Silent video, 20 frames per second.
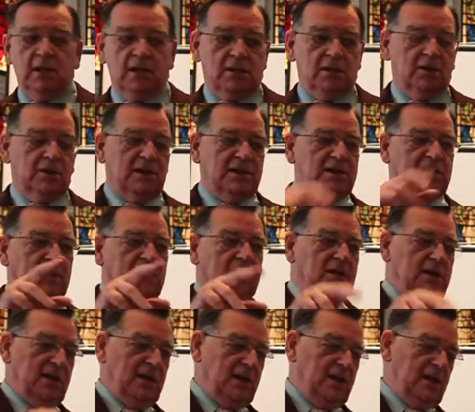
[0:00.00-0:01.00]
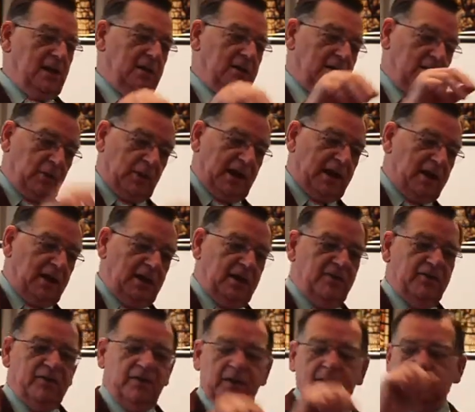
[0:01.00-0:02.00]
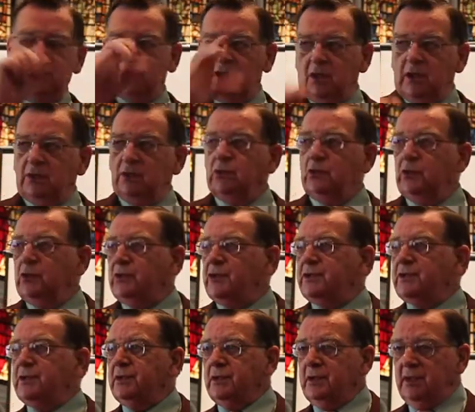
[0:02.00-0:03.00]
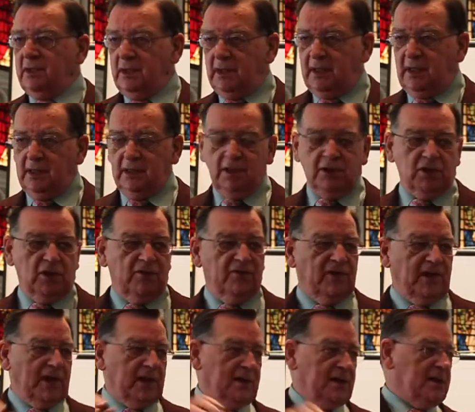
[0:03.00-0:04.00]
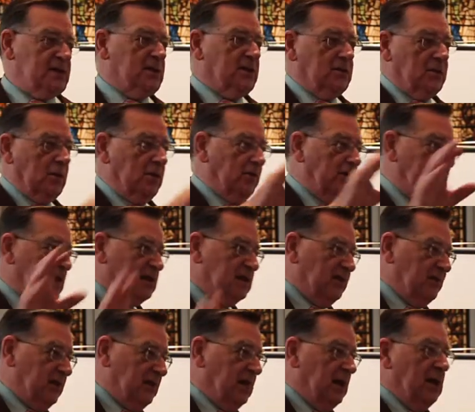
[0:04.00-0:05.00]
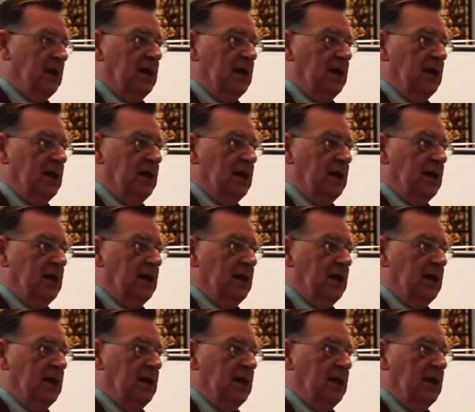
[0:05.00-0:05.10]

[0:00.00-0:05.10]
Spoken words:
So the Tyndale and the Wycliffe and the John Hus and the John Valdes and all the rest of it